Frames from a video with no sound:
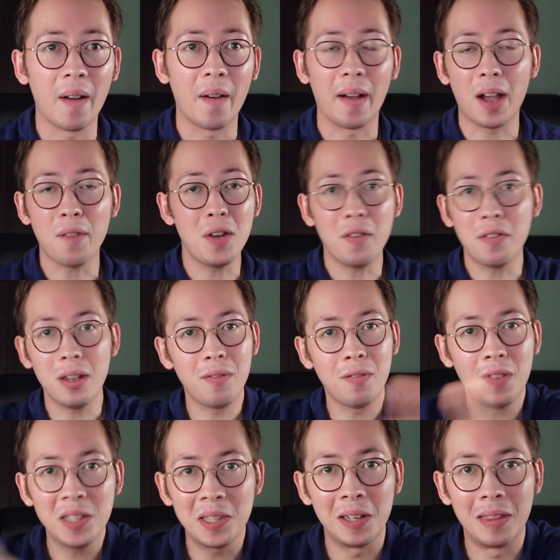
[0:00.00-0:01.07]
I've never even
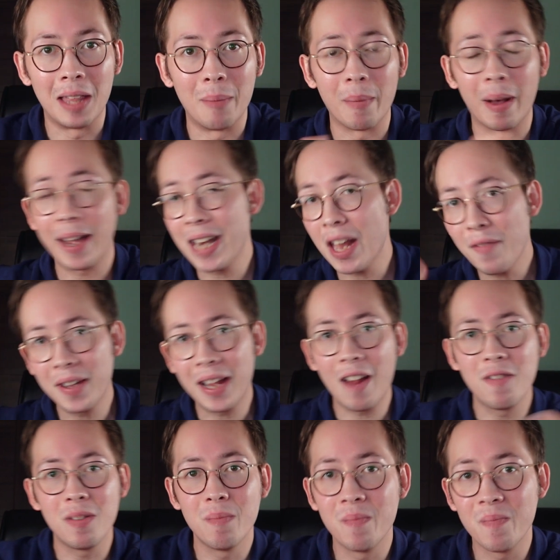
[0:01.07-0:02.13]
visited them. I never gave
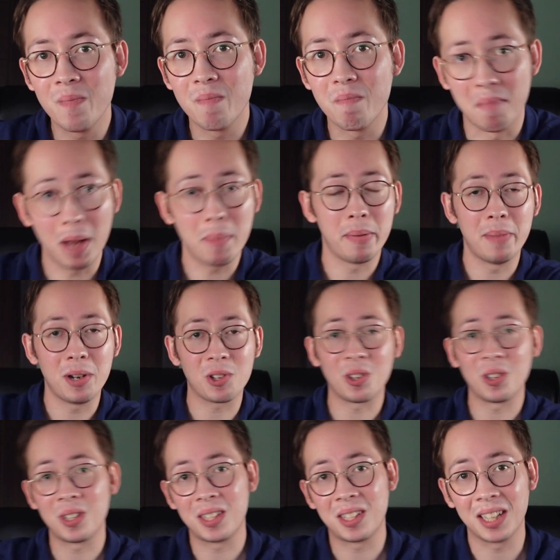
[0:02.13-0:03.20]
them my
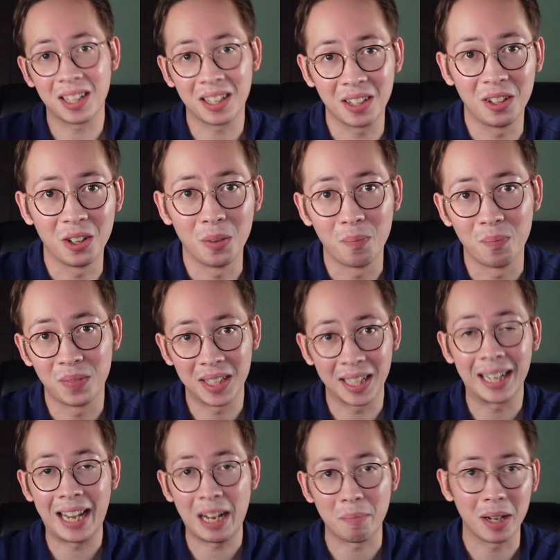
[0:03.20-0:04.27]
permission to, you know, to
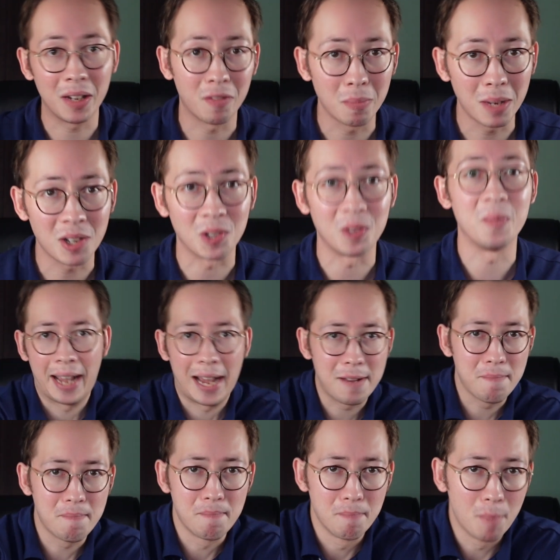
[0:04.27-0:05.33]
collect my information.
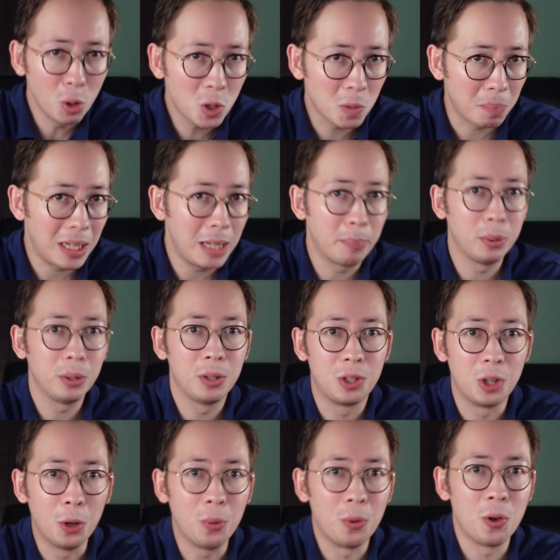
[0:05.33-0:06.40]
And most people
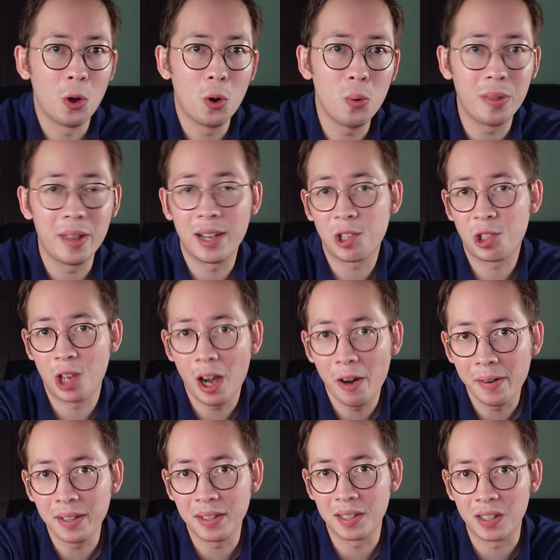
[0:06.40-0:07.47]
don't know they're
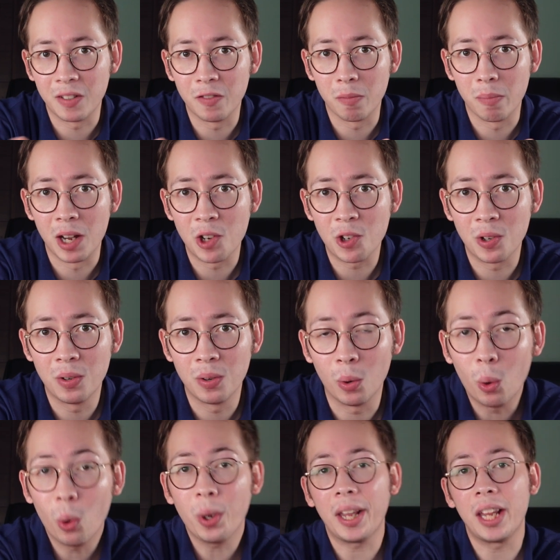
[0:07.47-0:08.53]
sharing this information
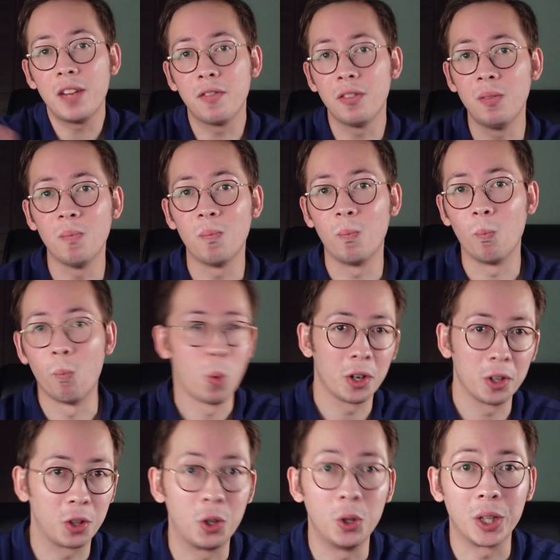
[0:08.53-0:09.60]
or even
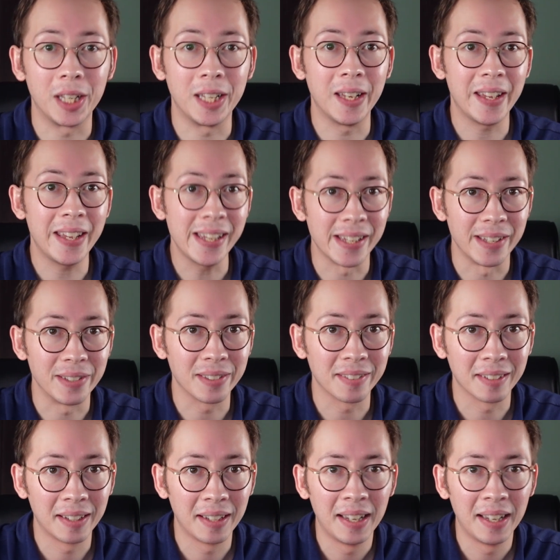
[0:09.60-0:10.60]
what a cookie is.